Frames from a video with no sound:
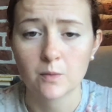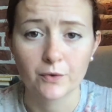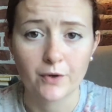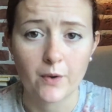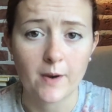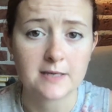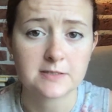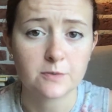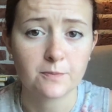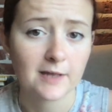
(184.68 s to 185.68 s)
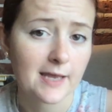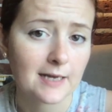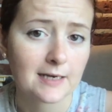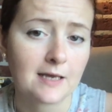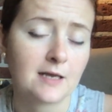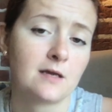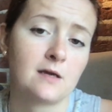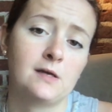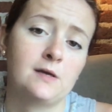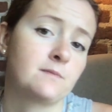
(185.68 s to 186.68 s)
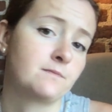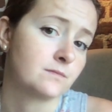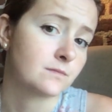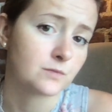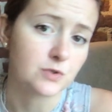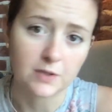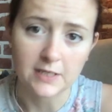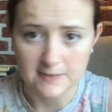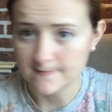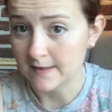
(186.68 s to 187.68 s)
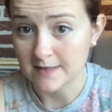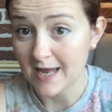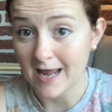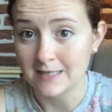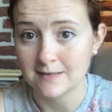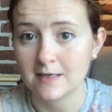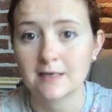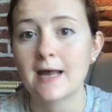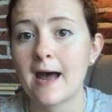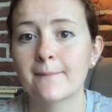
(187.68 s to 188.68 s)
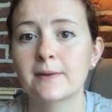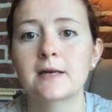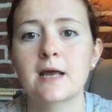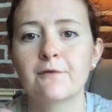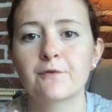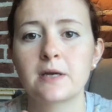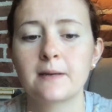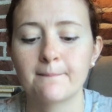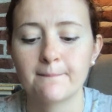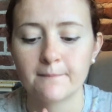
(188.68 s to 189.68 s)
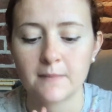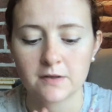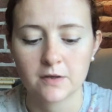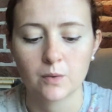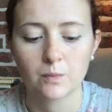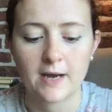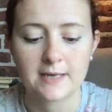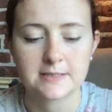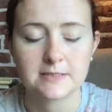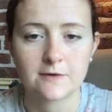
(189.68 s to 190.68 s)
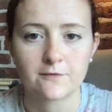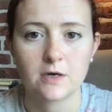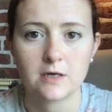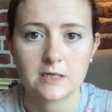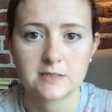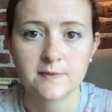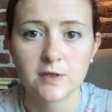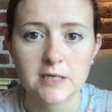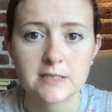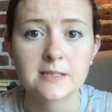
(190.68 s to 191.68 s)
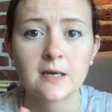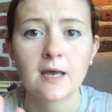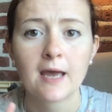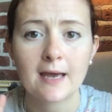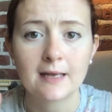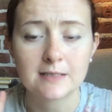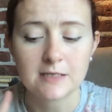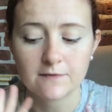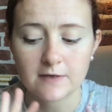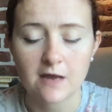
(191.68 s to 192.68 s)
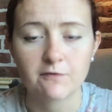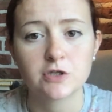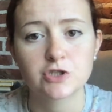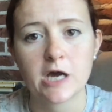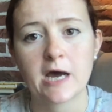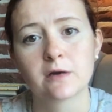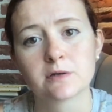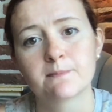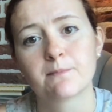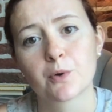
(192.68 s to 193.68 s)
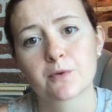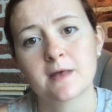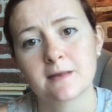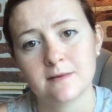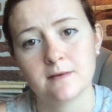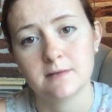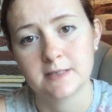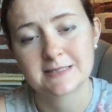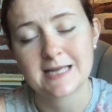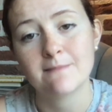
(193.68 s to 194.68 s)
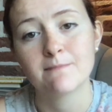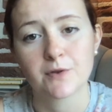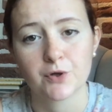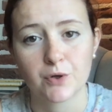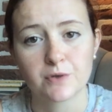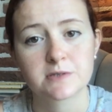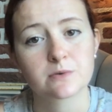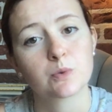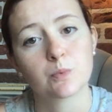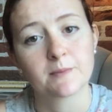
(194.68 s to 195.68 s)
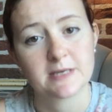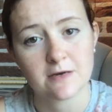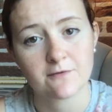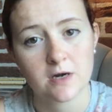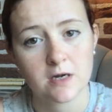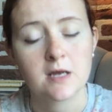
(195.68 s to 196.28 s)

will go as you plan it, and you can expect that anything can happen. Every mother has a different experience, and even every childbirth that the same mother goes through will be different.